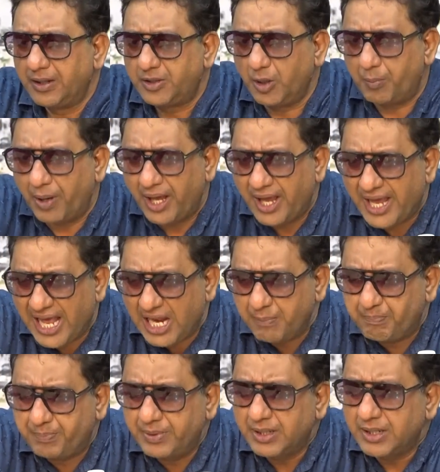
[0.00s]
to help
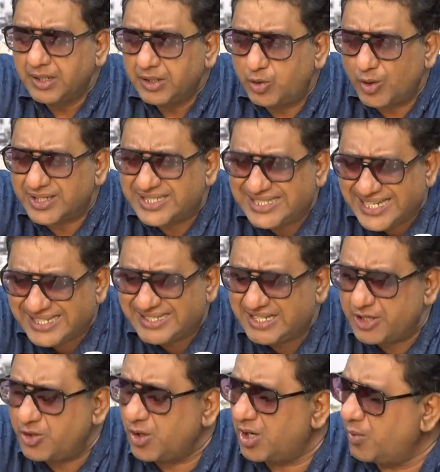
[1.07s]
to assist
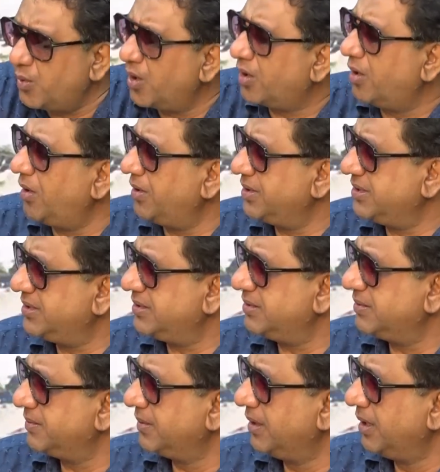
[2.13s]
the sugar workers.
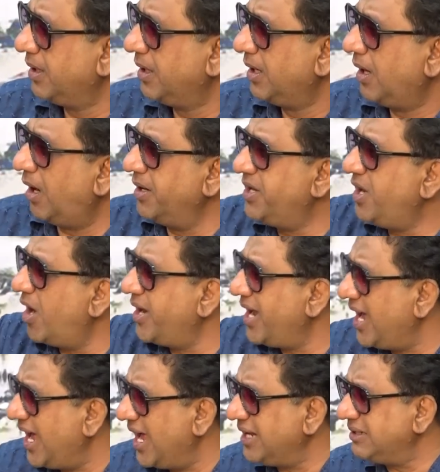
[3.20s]
On the other
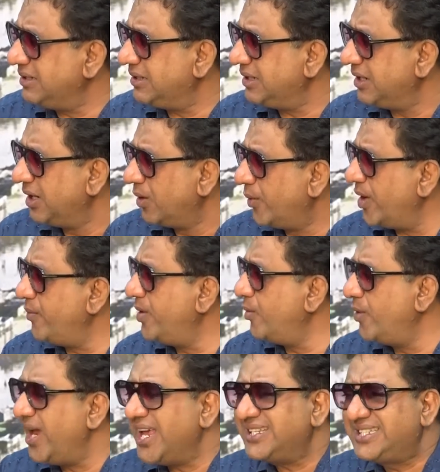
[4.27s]
hand, when we
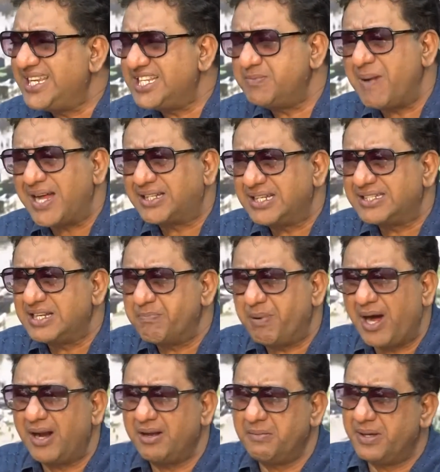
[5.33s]
raised these matters in
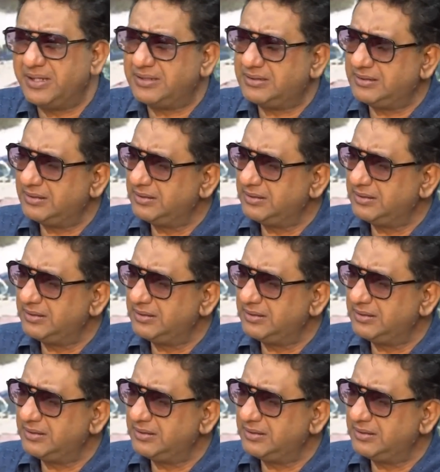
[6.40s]
Parliament,